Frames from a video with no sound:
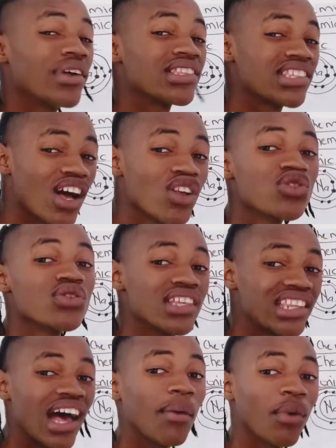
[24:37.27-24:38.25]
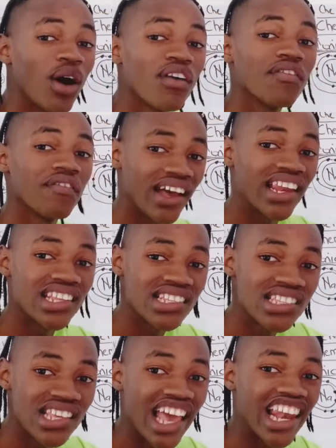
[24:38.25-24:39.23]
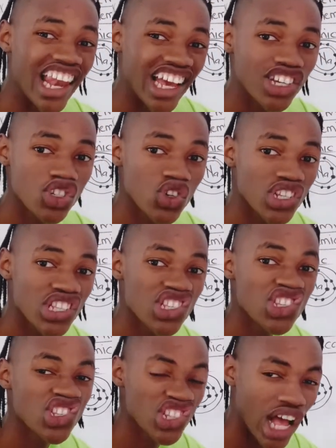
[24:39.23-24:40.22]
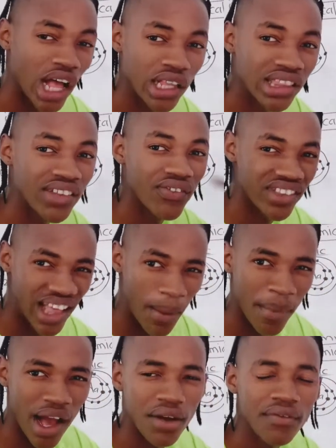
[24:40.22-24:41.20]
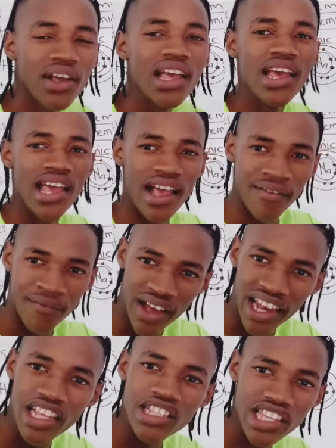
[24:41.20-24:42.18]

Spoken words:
tells you the number of valence electrons, the number of valence